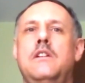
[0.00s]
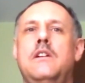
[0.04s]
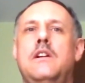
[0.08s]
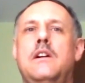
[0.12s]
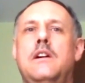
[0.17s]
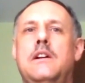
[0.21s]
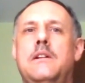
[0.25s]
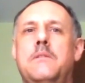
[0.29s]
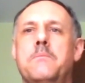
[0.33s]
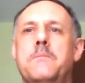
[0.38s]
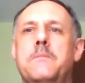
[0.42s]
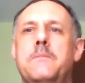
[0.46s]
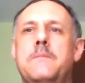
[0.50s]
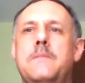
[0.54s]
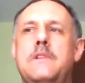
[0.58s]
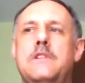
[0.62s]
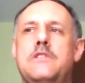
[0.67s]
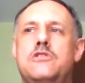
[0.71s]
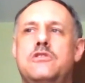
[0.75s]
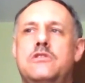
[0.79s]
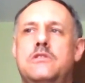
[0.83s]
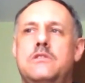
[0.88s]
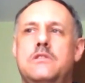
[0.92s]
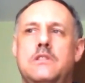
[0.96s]
um,
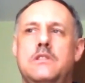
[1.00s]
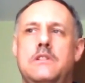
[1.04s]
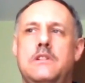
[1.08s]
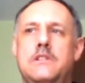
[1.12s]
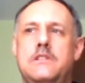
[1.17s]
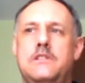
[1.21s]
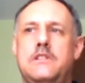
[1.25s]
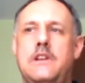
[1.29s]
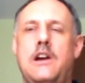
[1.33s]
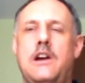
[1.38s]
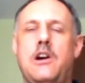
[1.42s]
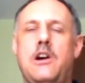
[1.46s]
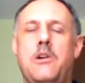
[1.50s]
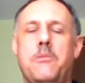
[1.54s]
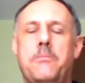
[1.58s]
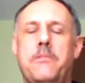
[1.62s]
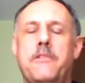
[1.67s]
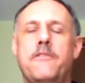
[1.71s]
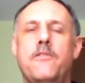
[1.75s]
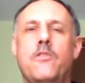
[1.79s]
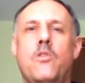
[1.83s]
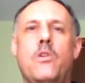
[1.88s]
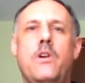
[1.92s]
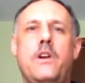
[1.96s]
to help
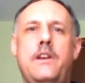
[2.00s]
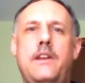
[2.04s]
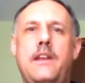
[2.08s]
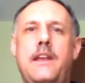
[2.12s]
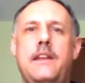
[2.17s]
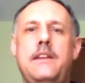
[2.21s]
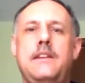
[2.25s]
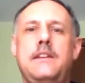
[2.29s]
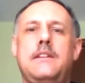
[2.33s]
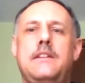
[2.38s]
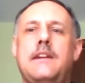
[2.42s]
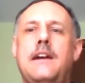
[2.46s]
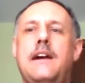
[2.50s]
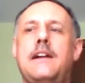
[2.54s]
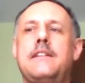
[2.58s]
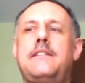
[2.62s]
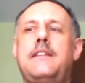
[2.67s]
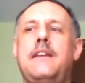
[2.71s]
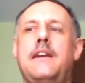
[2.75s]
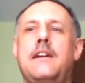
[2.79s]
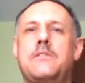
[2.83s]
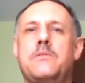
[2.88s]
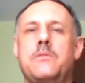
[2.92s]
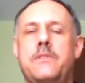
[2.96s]
avoid any
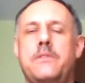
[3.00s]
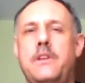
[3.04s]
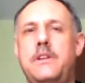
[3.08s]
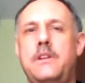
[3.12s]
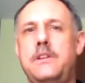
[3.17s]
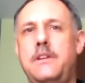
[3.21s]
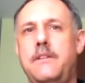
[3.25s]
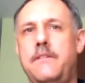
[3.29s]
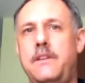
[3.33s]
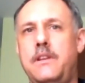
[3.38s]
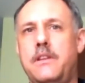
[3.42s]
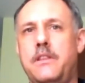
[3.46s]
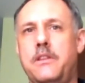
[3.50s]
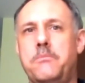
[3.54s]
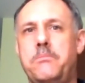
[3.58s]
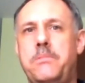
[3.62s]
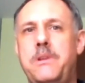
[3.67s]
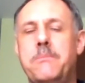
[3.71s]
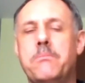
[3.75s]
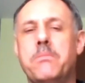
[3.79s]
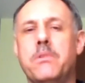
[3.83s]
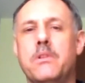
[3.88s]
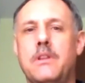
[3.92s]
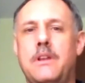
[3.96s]
contact with any of the other
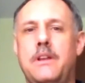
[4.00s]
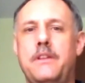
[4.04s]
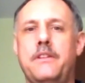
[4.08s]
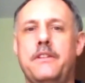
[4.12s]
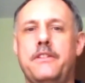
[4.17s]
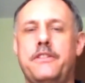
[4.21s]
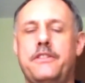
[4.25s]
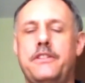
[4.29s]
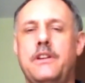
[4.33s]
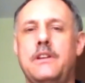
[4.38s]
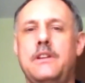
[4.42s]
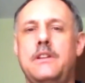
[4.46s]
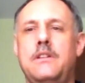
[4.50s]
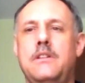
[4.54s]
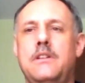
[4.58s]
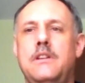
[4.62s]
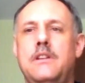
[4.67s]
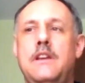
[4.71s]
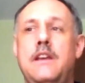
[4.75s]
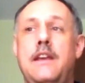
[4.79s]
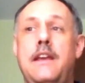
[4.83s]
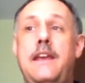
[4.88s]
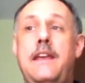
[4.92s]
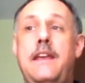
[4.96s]
people on the site.
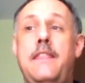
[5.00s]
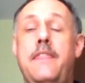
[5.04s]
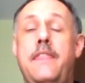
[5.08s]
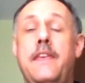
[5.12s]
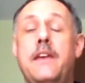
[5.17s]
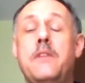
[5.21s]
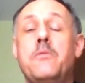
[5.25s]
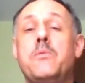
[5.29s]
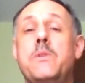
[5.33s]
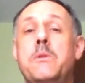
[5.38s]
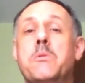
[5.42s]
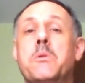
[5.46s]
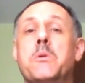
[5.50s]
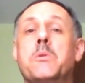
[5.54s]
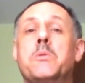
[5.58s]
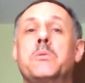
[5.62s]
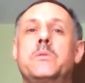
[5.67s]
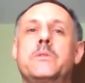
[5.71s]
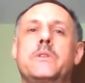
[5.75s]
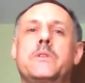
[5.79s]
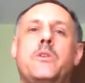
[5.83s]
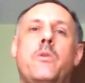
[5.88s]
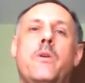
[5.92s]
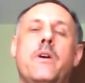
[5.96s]
And then we were
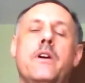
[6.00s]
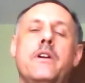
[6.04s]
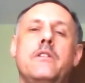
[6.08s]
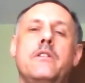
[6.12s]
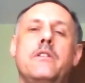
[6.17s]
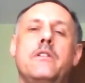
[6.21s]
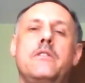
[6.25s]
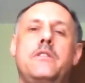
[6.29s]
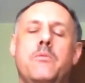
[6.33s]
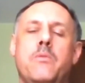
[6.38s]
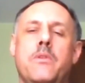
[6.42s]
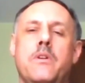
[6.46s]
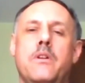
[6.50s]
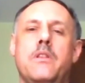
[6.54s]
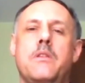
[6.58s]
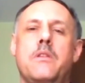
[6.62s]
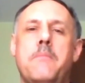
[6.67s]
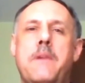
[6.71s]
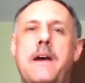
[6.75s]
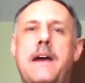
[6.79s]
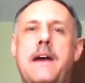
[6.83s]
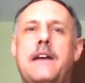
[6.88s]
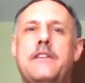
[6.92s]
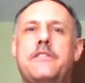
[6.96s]
required to wear the
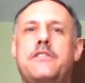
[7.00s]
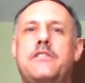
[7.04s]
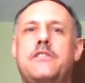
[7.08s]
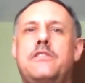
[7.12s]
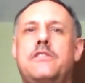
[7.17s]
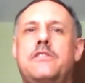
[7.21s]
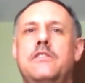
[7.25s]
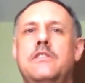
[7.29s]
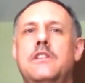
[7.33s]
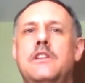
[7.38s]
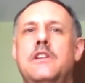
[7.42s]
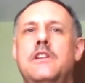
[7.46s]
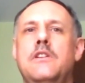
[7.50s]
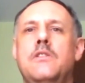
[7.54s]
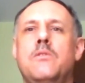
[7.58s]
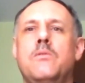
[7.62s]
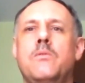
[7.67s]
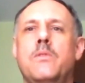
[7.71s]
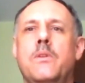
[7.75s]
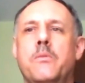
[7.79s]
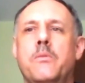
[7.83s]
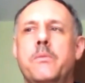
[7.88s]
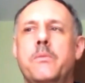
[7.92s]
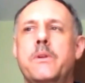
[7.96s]
masks
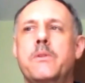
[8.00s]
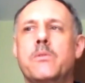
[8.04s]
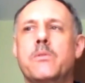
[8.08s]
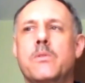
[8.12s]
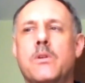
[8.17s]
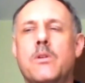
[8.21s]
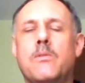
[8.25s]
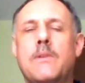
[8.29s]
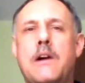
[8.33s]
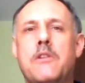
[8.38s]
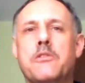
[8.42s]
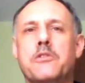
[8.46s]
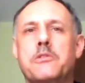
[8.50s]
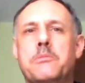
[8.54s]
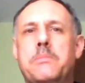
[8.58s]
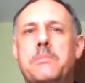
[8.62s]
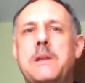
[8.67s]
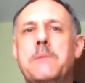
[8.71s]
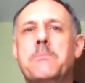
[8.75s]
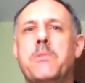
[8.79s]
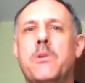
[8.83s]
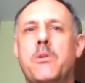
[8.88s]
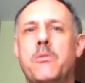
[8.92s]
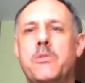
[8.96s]
when we were around
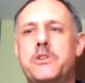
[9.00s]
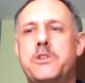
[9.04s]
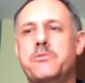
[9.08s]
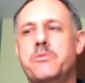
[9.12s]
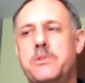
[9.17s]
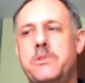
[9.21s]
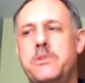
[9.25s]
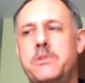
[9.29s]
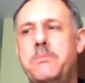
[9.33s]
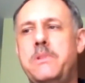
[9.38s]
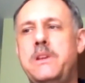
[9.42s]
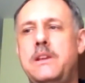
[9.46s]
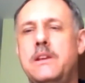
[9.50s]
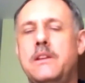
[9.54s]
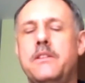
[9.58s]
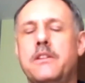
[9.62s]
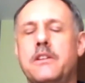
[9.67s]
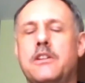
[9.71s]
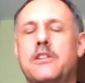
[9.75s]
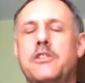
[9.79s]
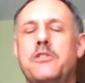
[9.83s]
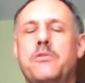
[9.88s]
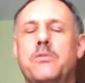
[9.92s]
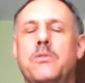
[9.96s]
people, which would be in the
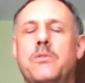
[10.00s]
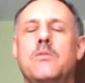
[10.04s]
control